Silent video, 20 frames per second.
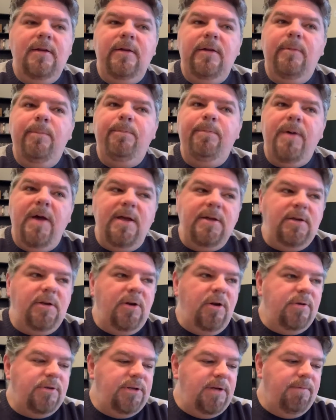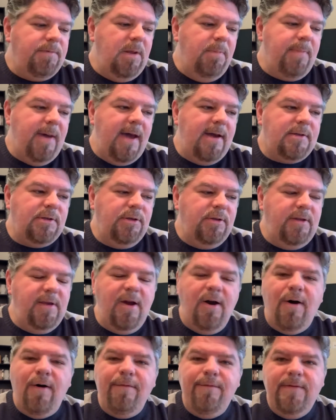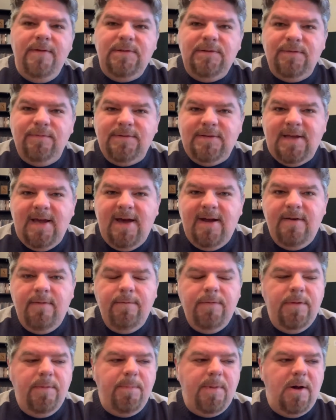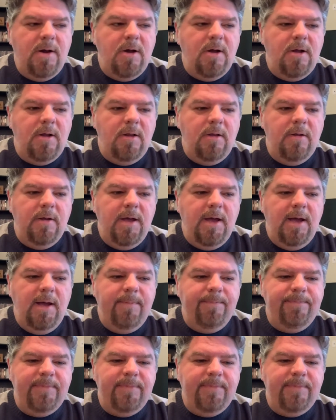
But, you know, shifting back to the offensive side of the ball,